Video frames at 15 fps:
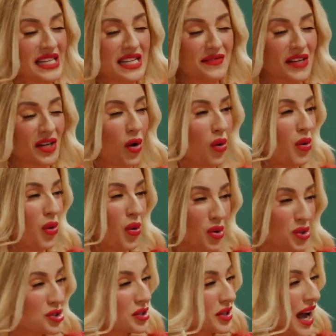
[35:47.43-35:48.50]
Even
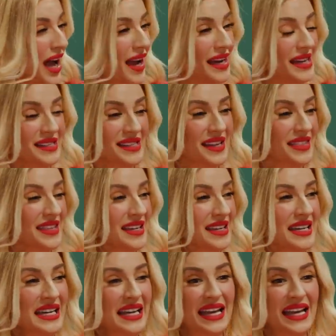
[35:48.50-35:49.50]
older guys, I think.